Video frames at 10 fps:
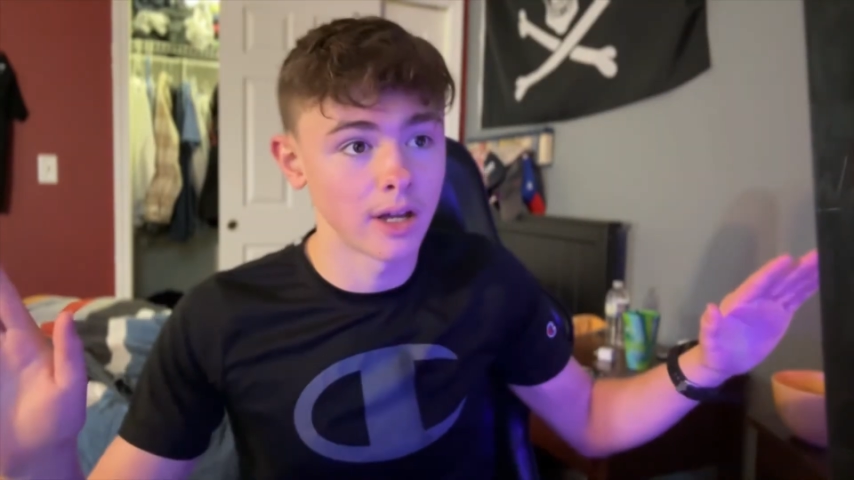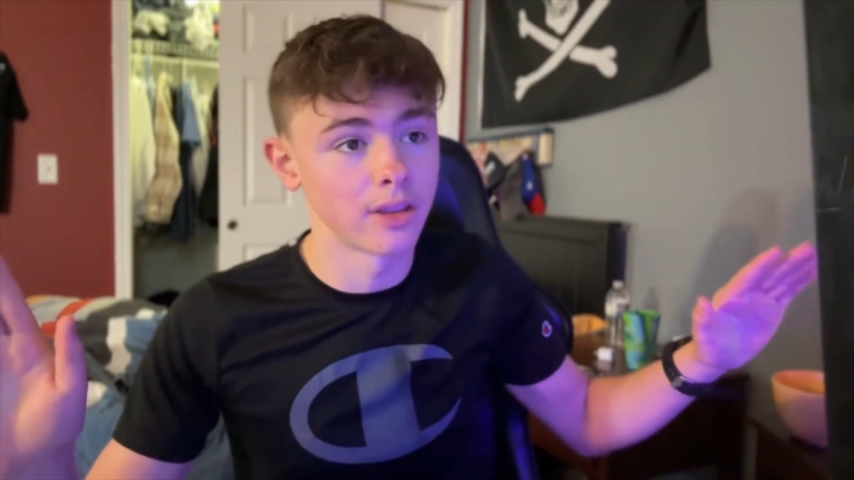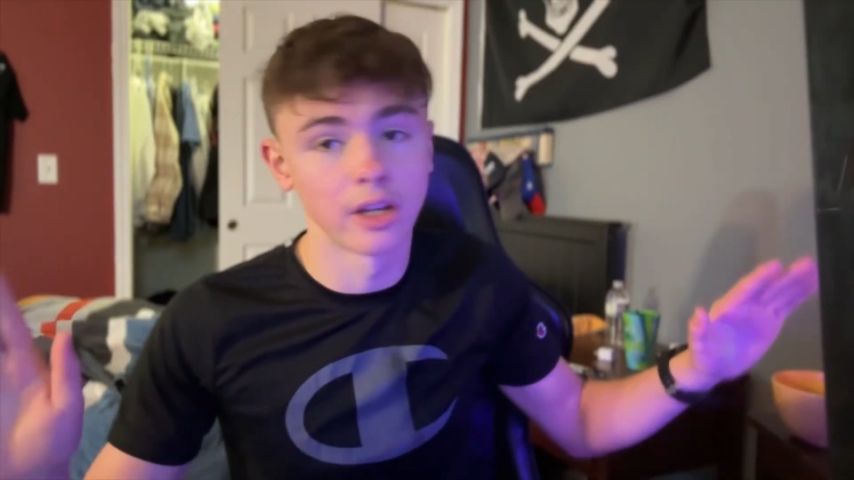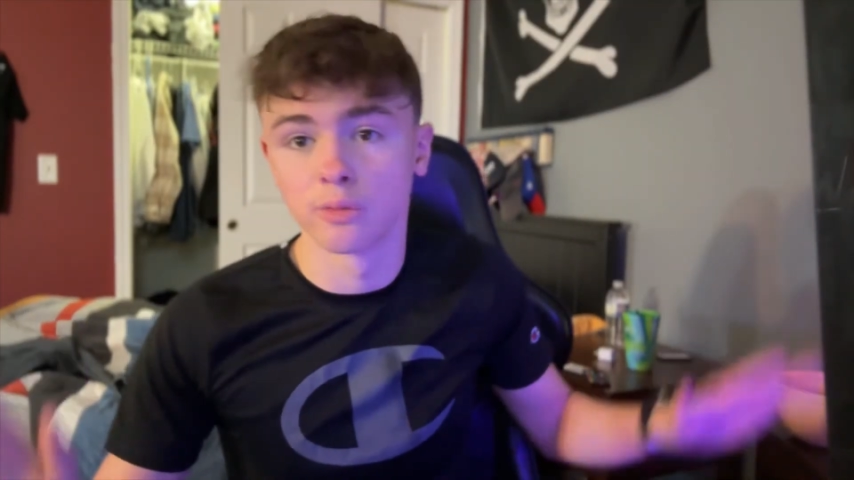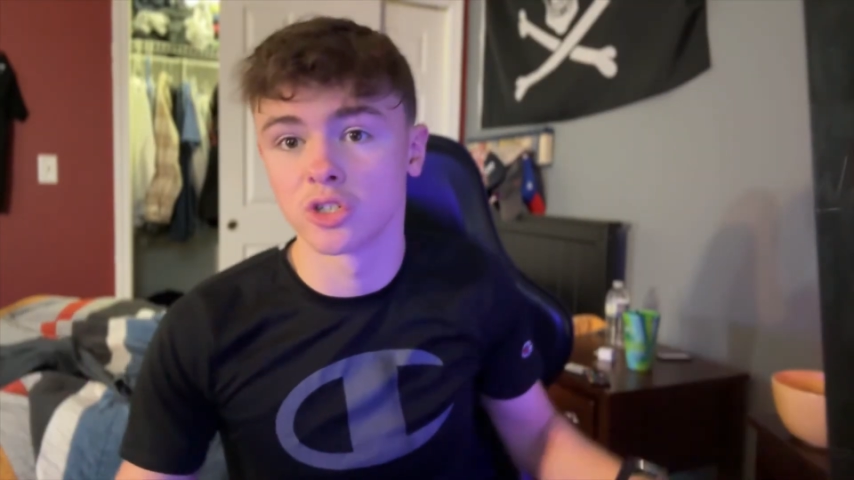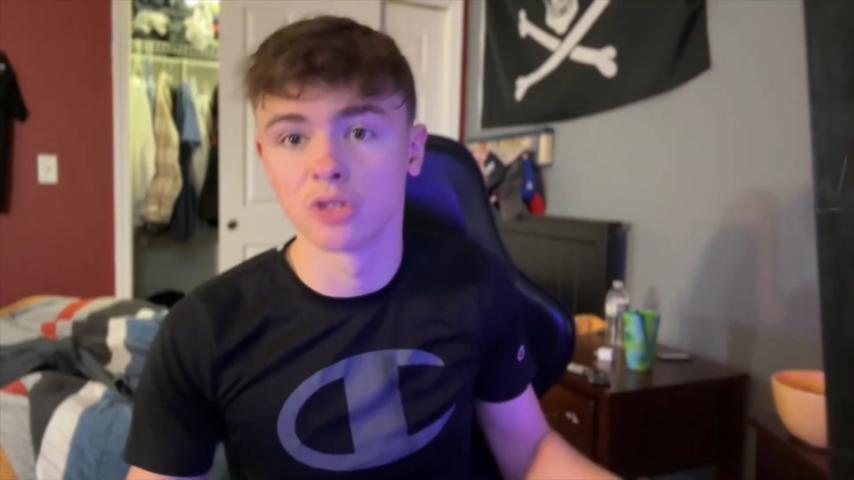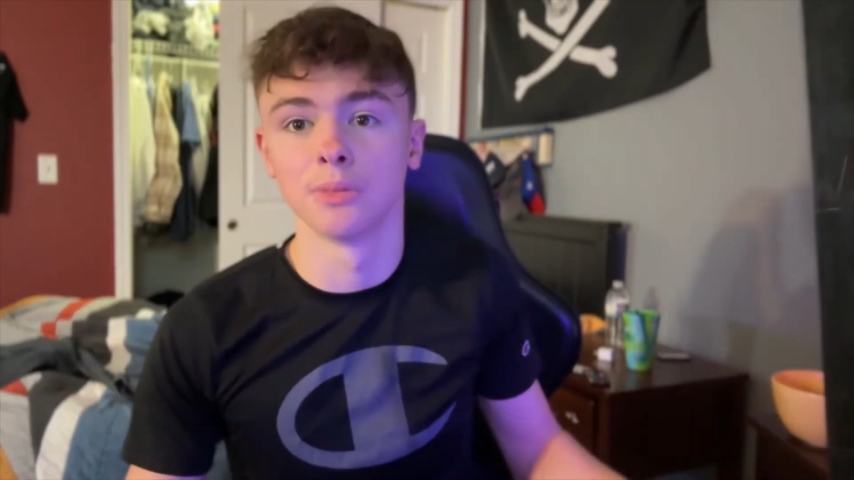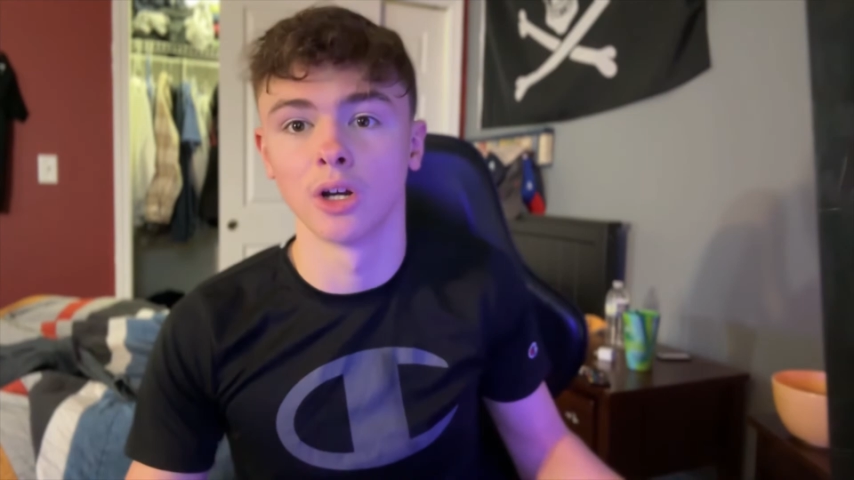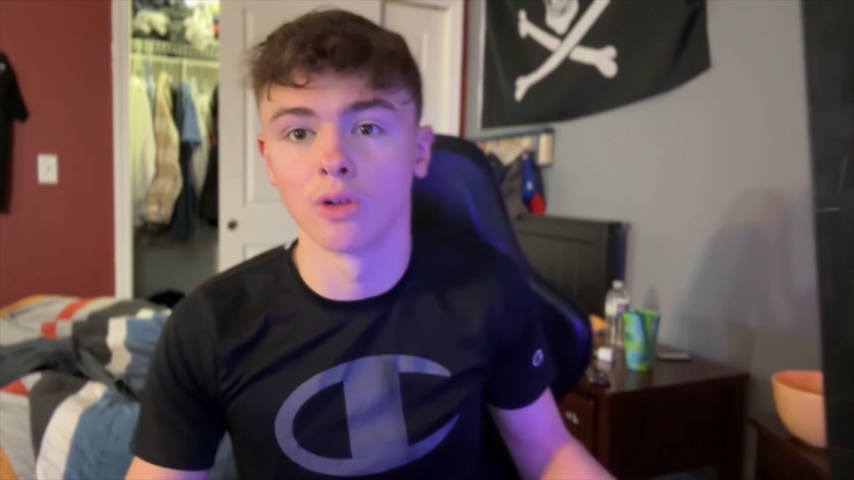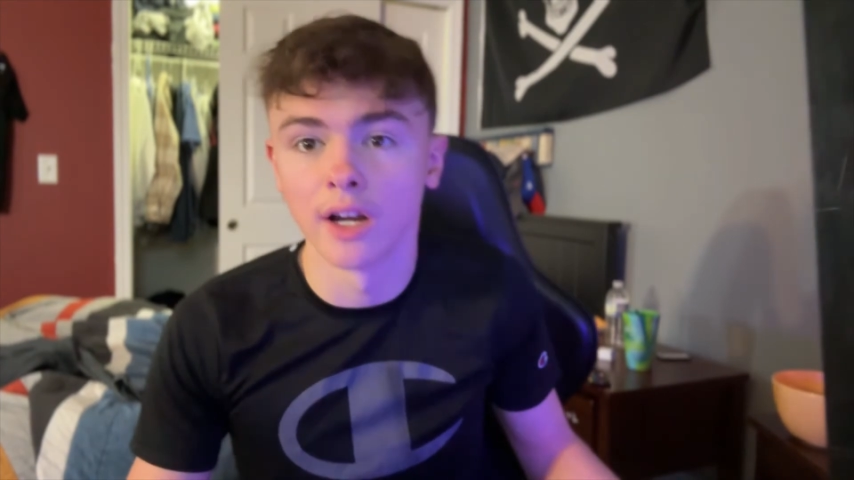I think we should be
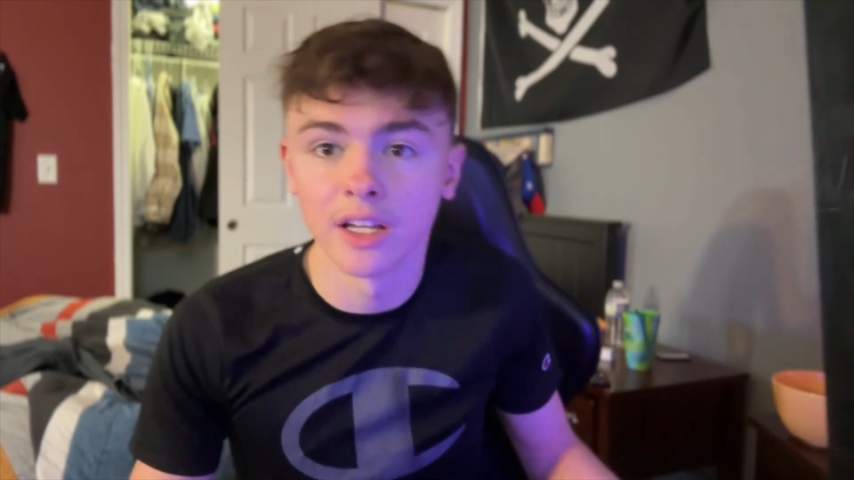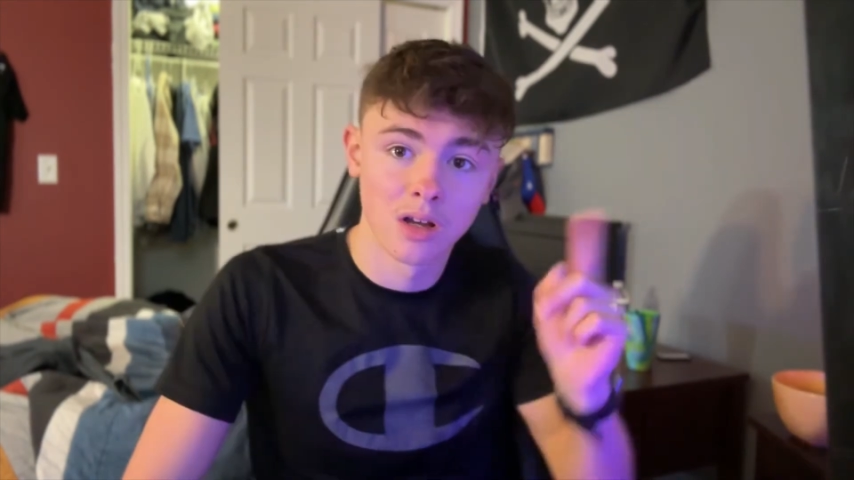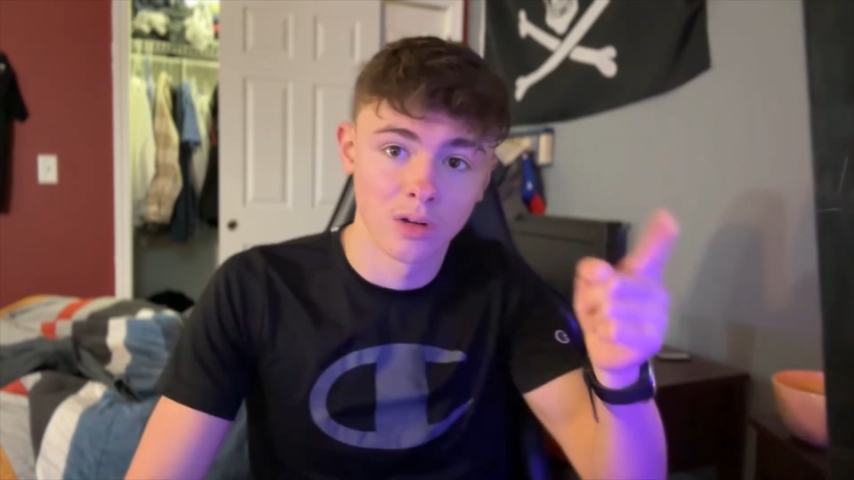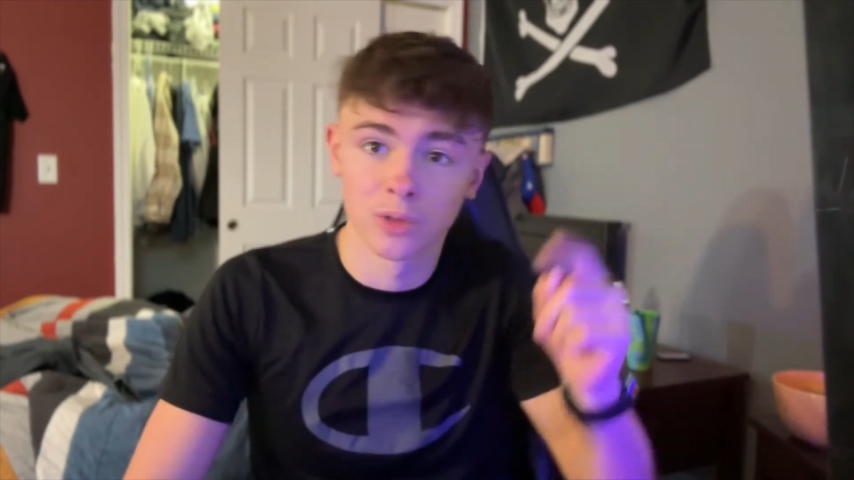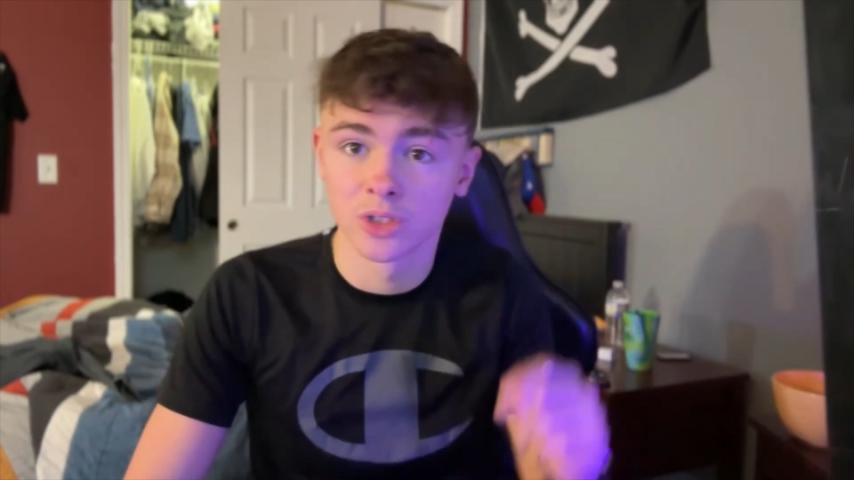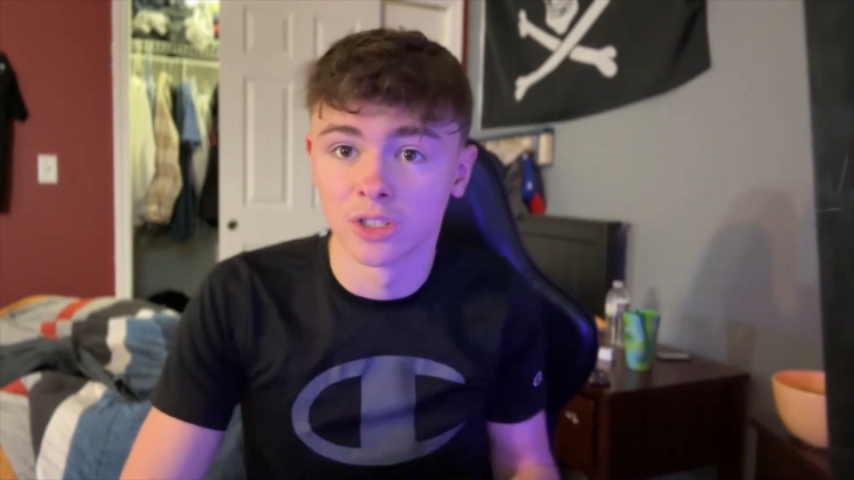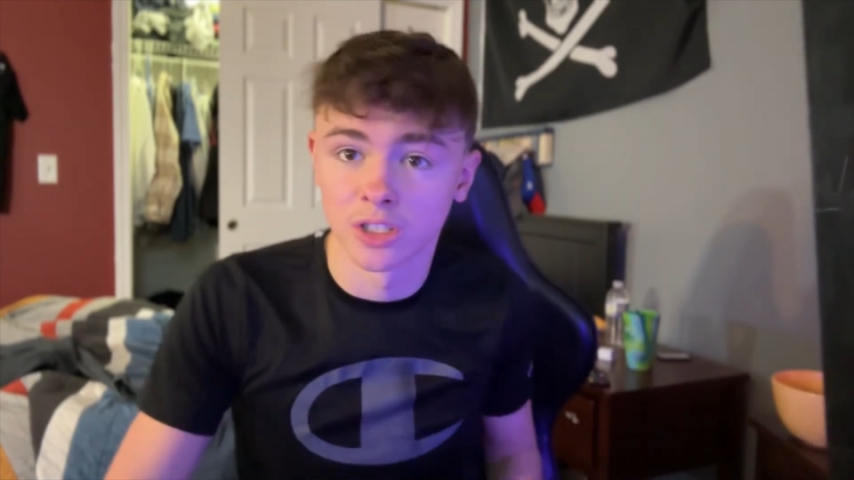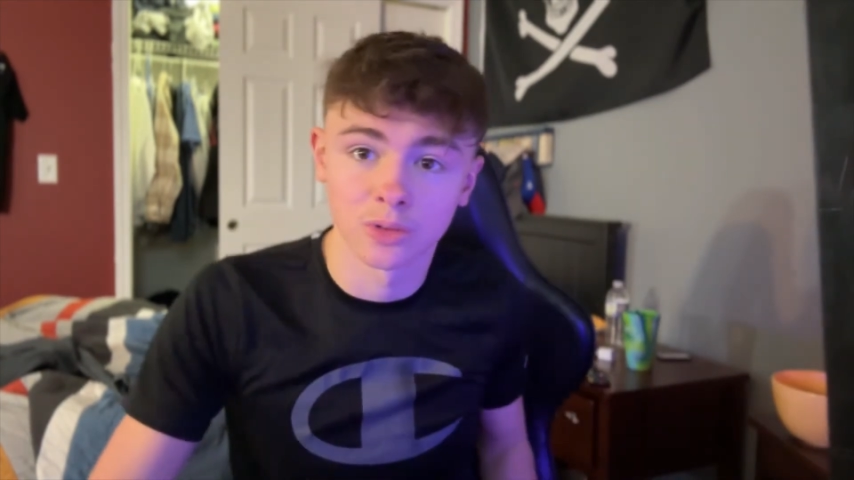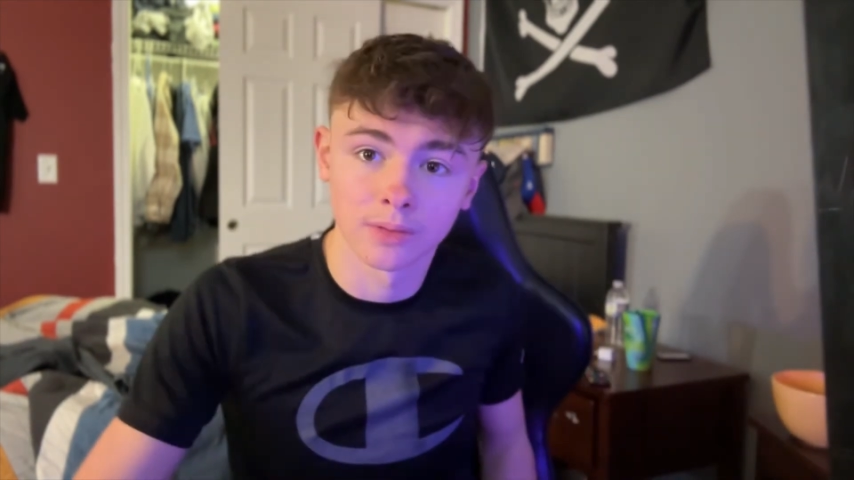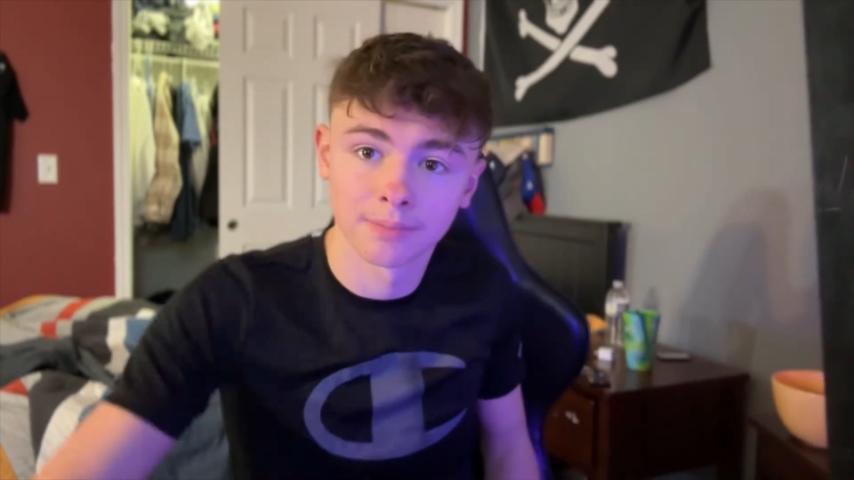all right. We'll see you in the
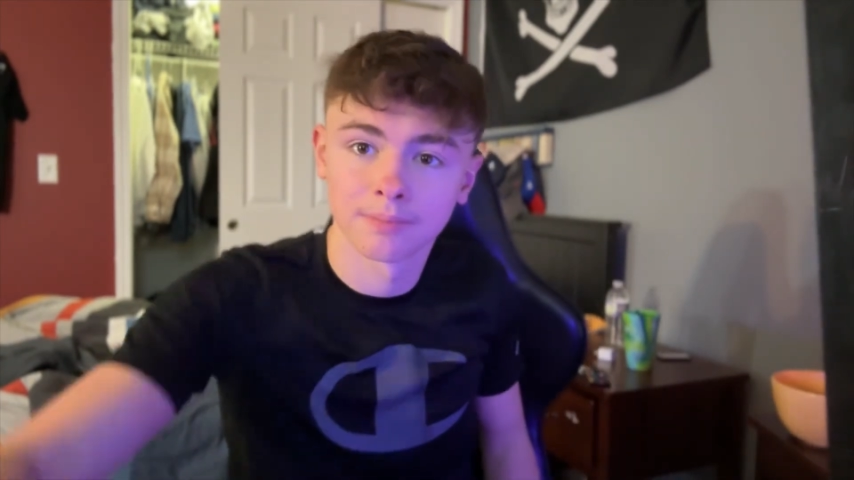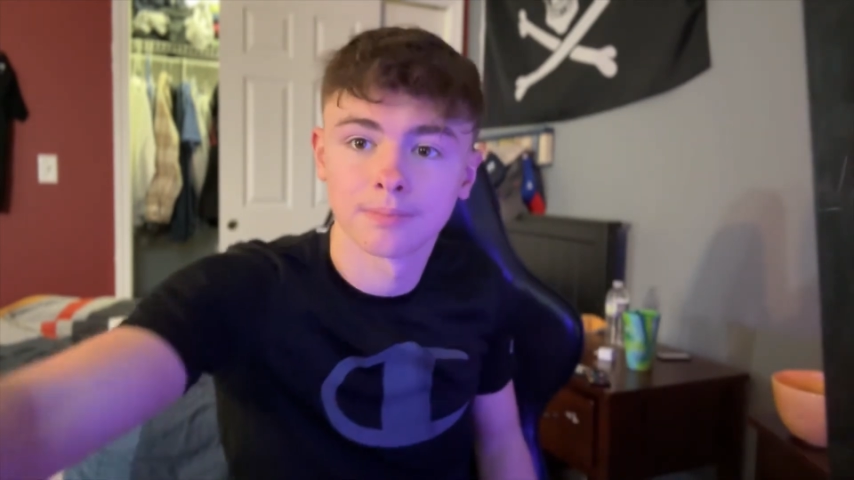next one.